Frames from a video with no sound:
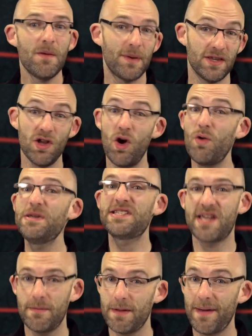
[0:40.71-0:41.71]
but no, he's
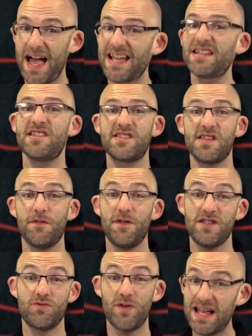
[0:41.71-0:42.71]
coming back and he's going to
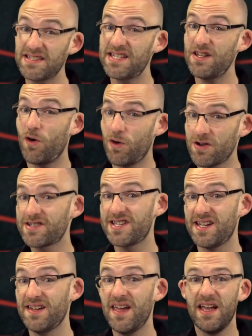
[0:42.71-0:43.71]
face Randy
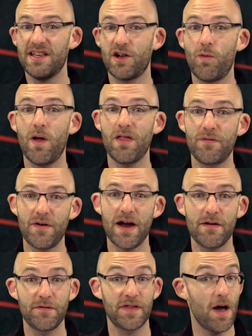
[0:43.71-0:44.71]
Orton in a
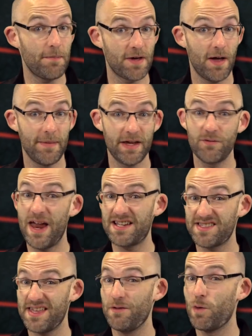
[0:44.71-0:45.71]
qualifier for the upcoming
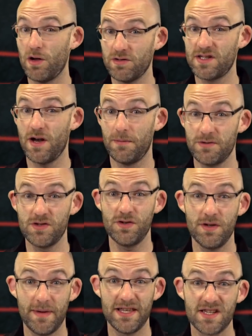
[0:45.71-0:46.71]
Wrestling World Cup
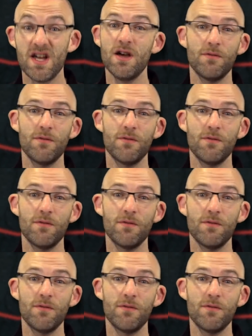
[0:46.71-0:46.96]
Tournament,